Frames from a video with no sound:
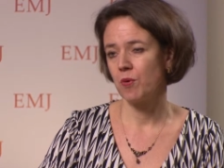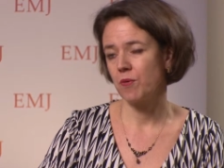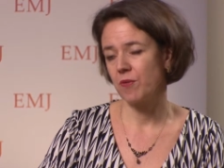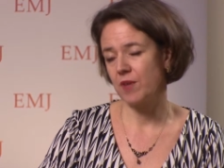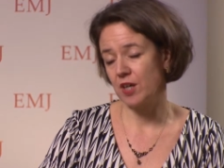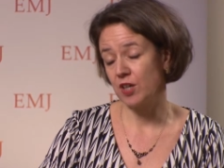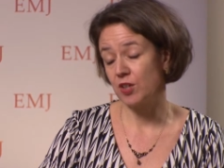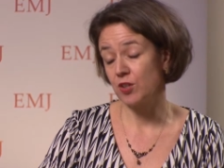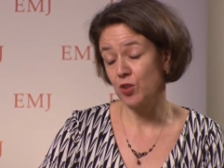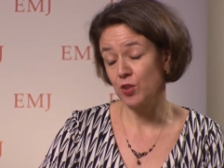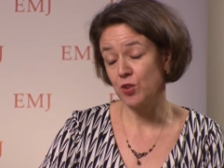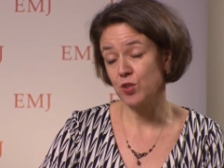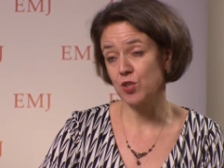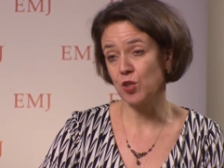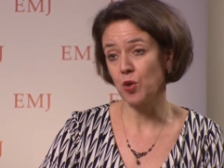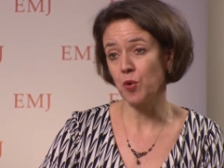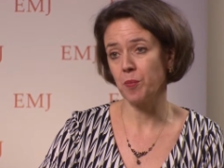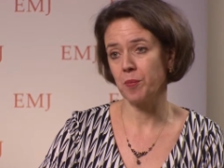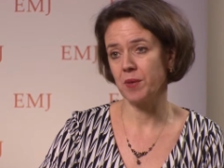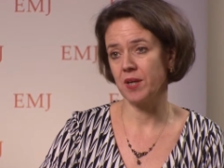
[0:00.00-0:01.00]
there are not
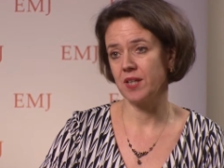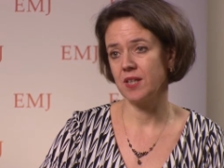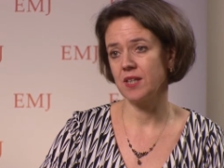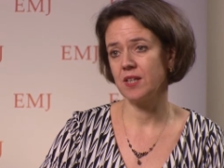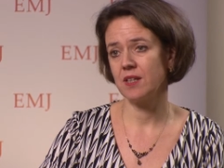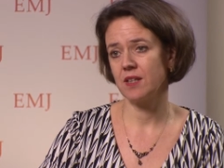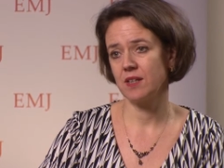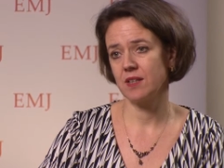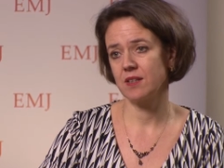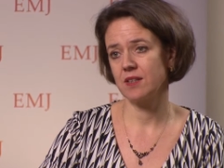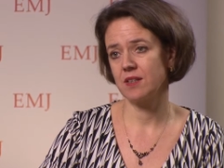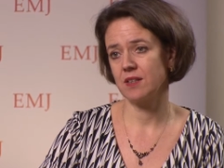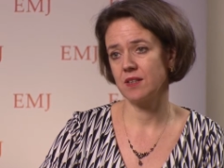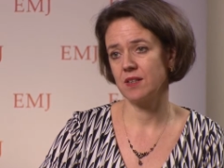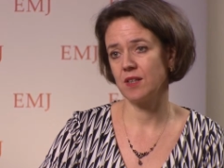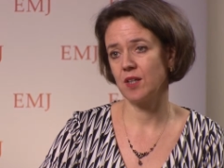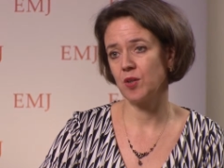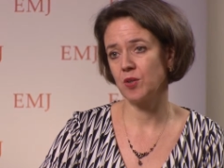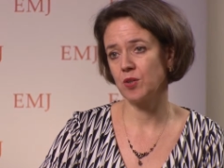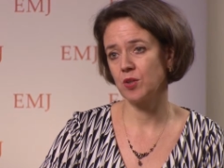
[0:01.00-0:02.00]
so many
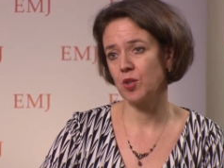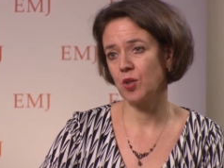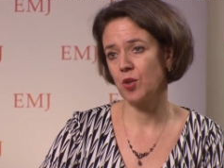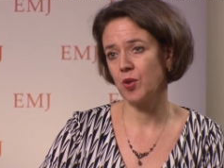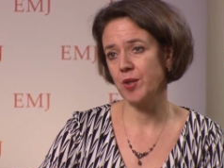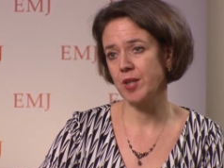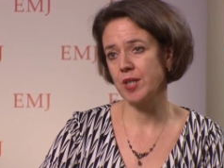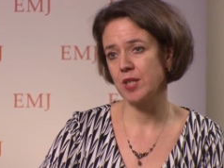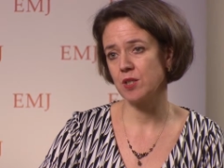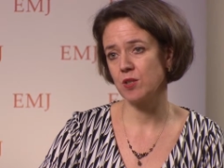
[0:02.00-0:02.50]
ongoing,